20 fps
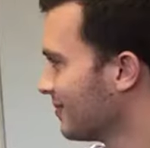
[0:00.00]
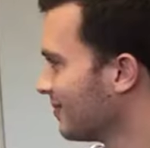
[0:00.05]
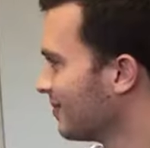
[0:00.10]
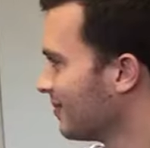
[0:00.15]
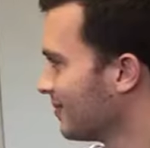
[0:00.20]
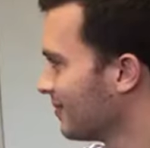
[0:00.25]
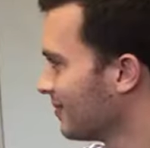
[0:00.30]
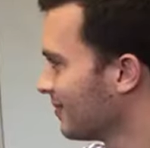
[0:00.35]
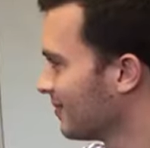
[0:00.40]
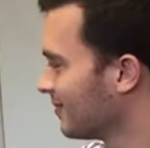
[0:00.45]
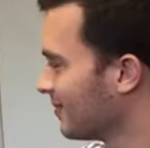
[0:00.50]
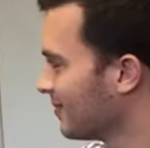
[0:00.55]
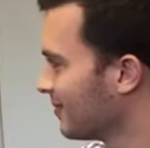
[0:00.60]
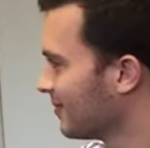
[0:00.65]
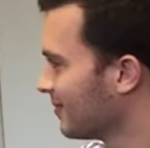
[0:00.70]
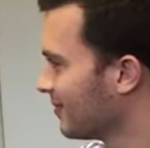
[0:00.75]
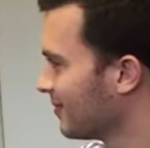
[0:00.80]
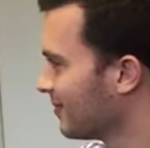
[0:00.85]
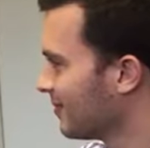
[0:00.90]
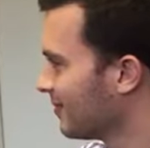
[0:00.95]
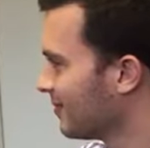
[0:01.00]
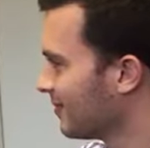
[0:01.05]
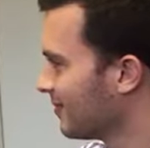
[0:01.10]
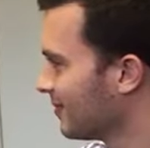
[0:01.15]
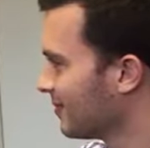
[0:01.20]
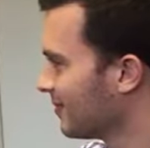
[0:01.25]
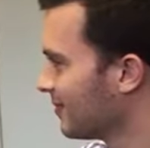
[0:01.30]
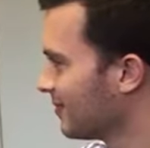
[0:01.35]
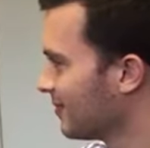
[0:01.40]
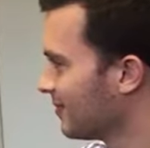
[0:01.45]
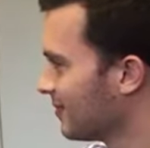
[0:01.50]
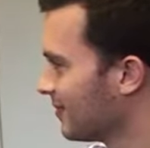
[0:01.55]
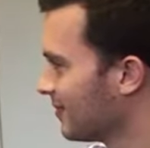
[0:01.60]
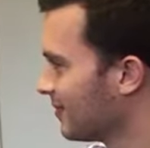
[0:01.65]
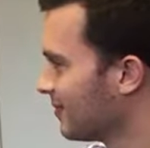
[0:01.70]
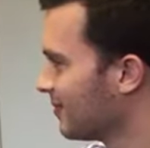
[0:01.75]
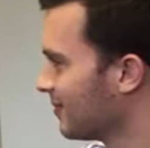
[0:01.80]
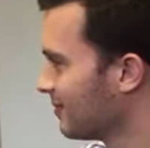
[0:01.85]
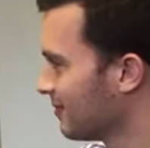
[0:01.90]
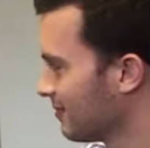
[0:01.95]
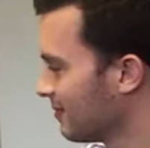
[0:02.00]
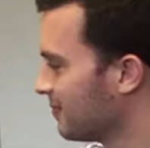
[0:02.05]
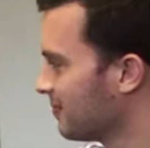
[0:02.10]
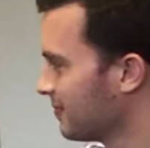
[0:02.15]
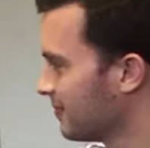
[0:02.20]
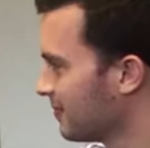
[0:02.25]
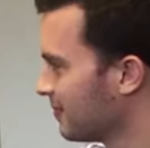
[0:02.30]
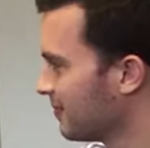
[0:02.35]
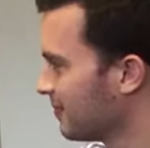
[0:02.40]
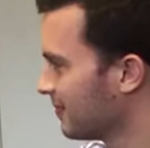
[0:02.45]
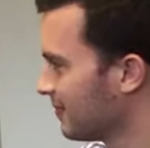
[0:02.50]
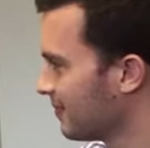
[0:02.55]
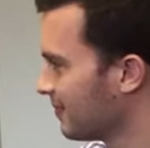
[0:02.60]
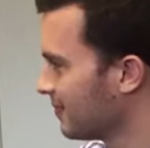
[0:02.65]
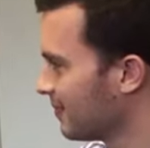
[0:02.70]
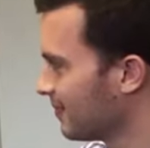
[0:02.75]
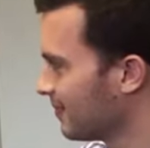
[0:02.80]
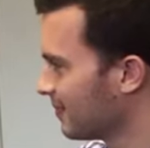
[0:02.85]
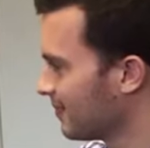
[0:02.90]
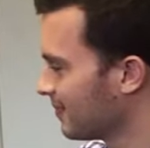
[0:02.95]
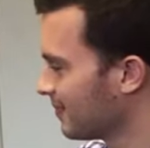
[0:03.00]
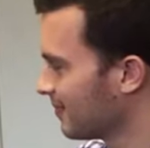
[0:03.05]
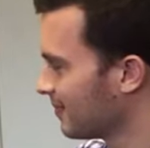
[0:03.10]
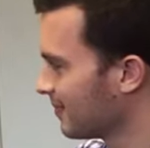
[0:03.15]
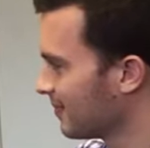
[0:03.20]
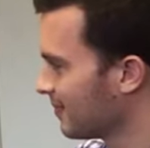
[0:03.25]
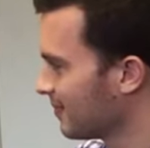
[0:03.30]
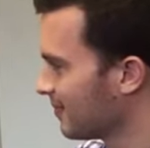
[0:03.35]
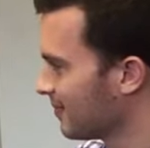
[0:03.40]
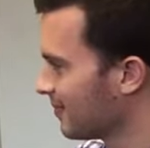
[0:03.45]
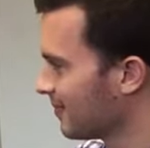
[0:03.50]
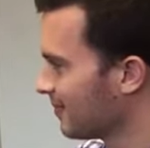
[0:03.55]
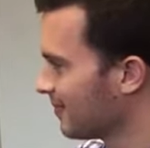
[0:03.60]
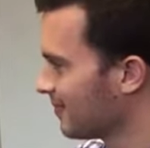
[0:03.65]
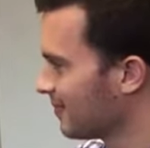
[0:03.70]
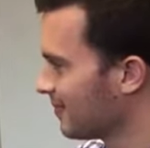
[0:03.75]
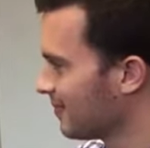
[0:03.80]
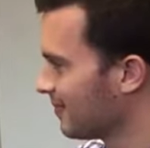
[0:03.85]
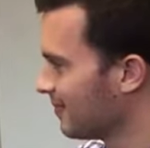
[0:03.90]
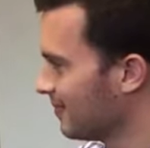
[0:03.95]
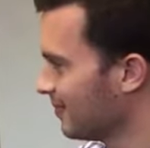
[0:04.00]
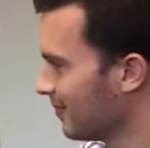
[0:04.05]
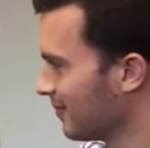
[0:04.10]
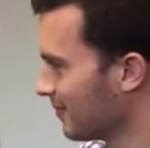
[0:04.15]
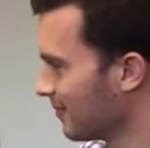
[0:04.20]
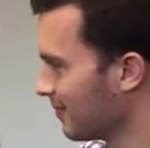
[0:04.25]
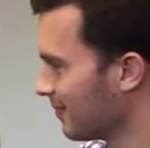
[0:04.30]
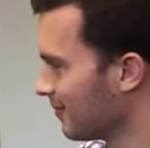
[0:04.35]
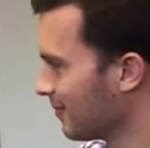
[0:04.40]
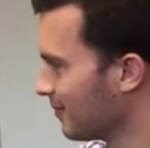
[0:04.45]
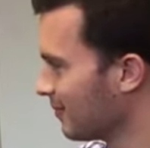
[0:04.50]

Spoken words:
(not speaking)